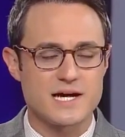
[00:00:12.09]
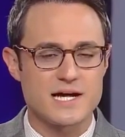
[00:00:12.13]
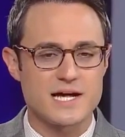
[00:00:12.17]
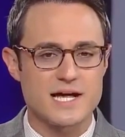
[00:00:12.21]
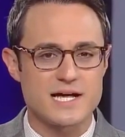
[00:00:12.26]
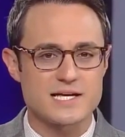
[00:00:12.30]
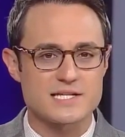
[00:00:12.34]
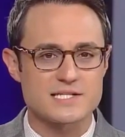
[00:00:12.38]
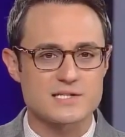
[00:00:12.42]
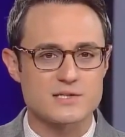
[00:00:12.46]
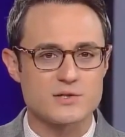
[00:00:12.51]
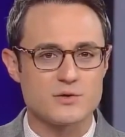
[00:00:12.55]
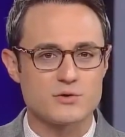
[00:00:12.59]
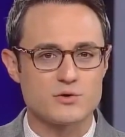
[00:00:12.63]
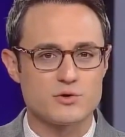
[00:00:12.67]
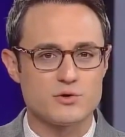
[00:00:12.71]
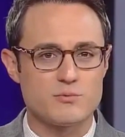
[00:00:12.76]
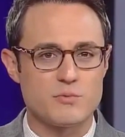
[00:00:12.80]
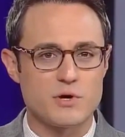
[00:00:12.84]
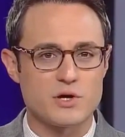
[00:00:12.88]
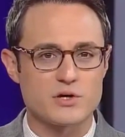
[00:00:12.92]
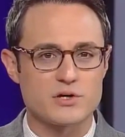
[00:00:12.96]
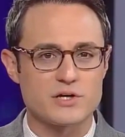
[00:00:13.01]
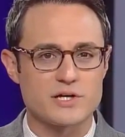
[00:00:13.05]
I asked
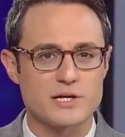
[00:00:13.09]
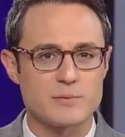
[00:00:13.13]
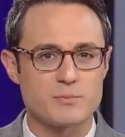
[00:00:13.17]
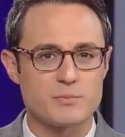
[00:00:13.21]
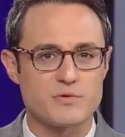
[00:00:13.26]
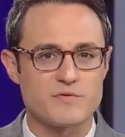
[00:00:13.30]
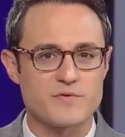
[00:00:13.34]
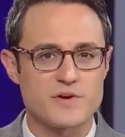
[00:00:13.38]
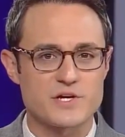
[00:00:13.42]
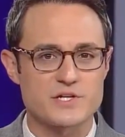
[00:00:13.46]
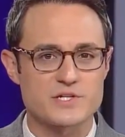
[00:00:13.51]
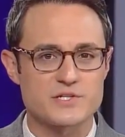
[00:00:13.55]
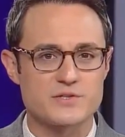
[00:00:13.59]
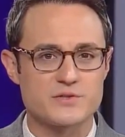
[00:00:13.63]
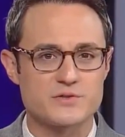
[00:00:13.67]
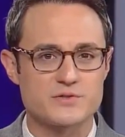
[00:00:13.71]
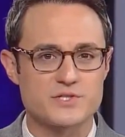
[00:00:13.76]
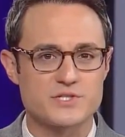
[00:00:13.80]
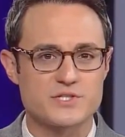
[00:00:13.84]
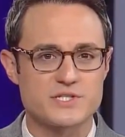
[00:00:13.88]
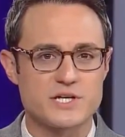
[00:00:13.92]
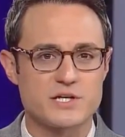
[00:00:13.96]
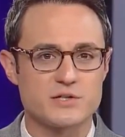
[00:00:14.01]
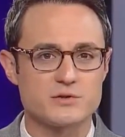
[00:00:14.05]
local marketing
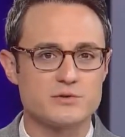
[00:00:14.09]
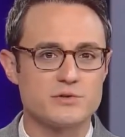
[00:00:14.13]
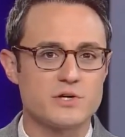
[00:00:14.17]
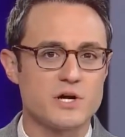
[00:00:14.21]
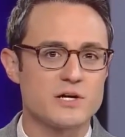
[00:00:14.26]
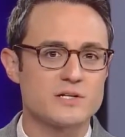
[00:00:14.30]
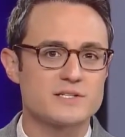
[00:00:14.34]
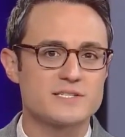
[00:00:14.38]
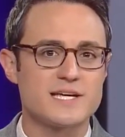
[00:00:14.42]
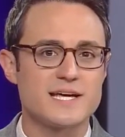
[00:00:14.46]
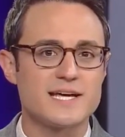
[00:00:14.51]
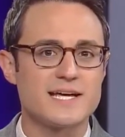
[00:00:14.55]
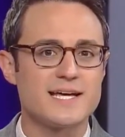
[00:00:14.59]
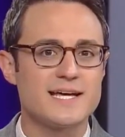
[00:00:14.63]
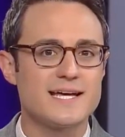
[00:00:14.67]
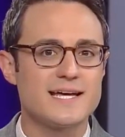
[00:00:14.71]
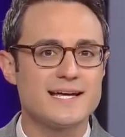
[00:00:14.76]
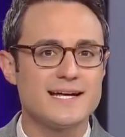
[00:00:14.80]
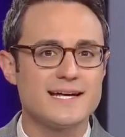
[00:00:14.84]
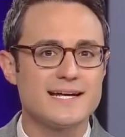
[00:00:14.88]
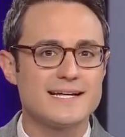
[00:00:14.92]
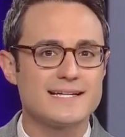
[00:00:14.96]
professional Giselle Ugarte